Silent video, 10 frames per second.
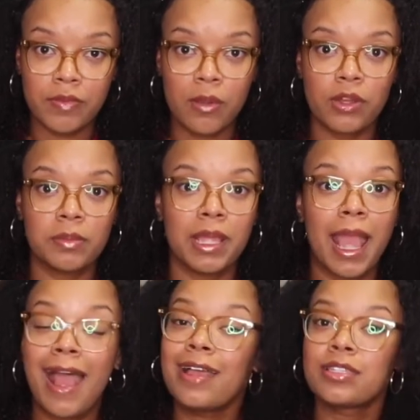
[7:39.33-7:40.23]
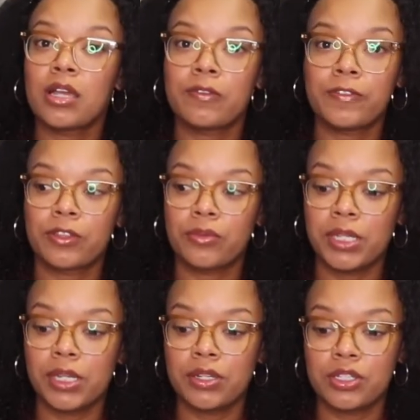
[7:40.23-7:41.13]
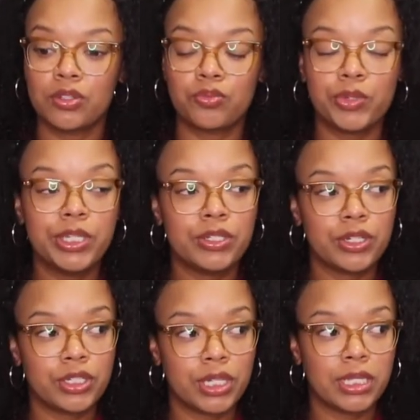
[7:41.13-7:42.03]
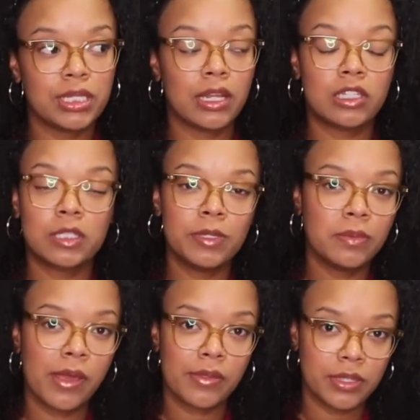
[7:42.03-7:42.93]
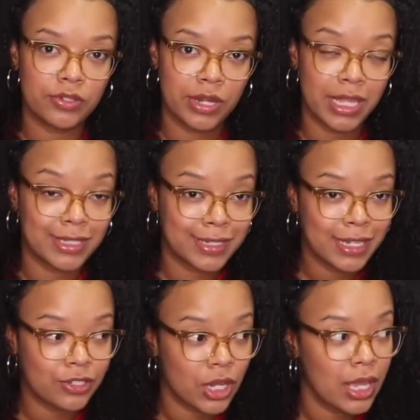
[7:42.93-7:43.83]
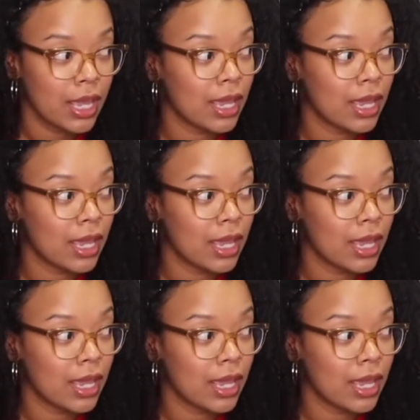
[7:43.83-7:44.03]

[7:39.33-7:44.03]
I worked my ass off for three years to research things that I could speak about on the internet and teach.